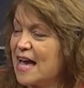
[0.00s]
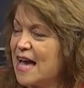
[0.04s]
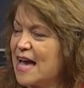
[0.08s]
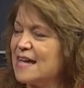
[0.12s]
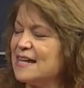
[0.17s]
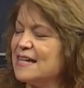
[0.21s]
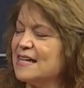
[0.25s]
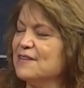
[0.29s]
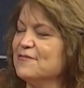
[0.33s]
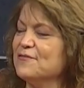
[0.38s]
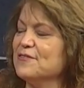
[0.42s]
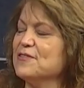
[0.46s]

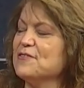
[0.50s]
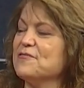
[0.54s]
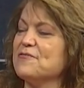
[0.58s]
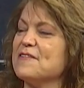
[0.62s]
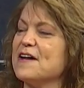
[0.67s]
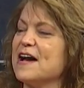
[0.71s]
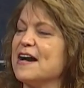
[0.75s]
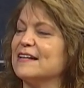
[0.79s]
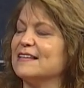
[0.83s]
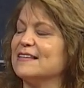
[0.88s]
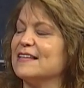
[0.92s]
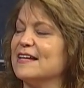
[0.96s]
And even the
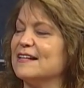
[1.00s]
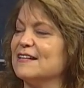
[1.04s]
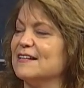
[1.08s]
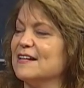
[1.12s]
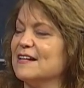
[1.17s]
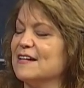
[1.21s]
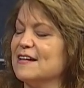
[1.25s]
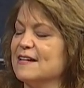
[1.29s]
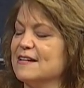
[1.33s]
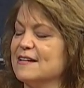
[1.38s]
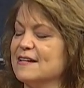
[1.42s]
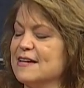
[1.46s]
fact that
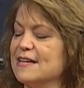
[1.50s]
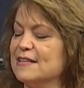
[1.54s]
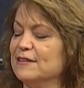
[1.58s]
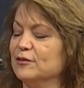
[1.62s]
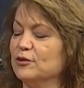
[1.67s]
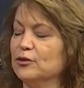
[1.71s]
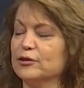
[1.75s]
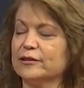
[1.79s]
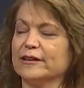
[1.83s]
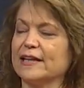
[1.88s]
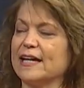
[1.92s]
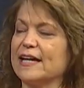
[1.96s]
it
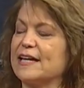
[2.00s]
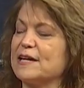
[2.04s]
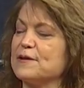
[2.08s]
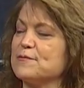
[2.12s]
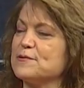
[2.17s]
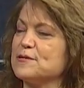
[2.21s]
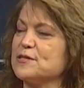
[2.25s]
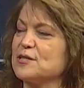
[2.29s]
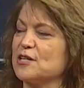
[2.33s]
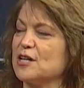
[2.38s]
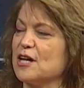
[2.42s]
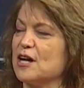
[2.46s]
looked like it
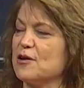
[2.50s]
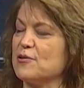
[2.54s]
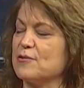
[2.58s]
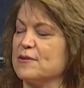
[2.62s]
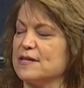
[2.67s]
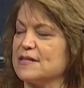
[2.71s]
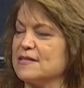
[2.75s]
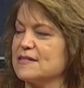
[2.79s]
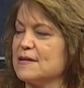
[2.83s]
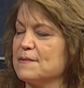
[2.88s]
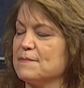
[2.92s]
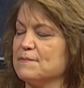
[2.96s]
was a go
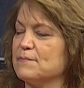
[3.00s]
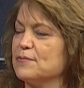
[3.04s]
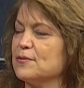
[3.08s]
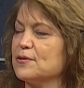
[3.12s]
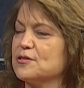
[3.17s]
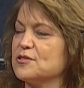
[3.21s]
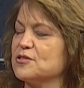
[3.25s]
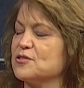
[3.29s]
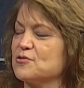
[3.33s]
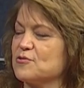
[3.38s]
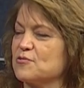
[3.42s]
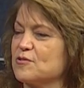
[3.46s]
and some
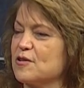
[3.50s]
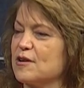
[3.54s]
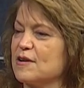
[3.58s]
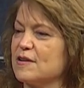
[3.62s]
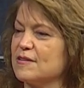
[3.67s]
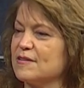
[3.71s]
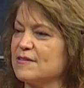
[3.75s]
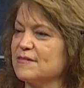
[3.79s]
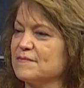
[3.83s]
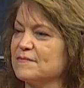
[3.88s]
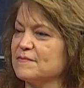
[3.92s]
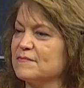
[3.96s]

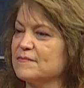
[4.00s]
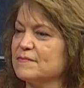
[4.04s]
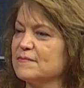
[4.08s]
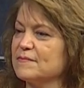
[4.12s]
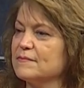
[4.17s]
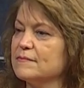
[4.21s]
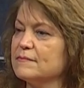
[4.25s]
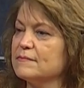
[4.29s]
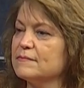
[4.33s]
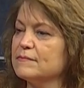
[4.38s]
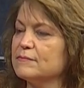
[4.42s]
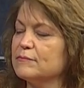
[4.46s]
bookstore
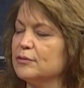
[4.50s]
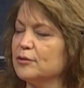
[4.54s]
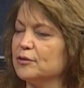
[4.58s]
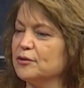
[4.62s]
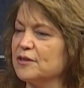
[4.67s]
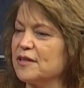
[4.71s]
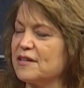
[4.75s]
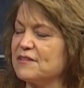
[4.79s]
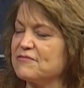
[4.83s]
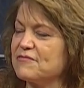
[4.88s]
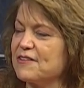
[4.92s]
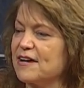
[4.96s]
pulled
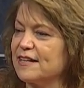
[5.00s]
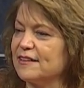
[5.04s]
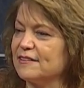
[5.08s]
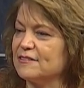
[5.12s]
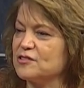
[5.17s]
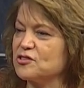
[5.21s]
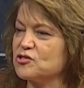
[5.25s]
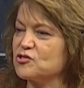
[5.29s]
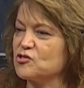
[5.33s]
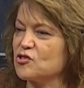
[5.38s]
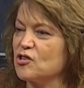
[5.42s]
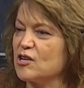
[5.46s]
that final
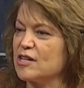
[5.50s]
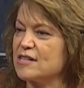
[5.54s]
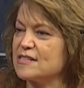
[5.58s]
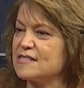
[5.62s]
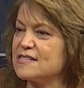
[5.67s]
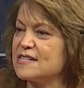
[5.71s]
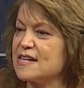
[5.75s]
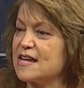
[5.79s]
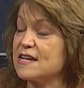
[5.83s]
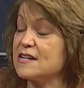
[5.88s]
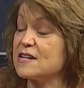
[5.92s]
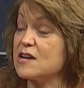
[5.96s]
straw and
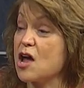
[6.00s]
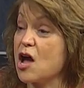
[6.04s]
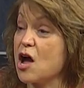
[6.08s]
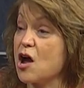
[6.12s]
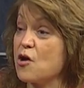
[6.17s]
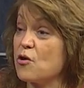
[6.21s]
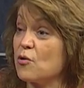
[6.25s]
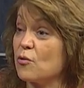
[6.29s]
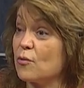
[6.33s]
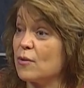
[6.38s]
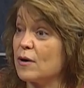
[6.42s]
said no.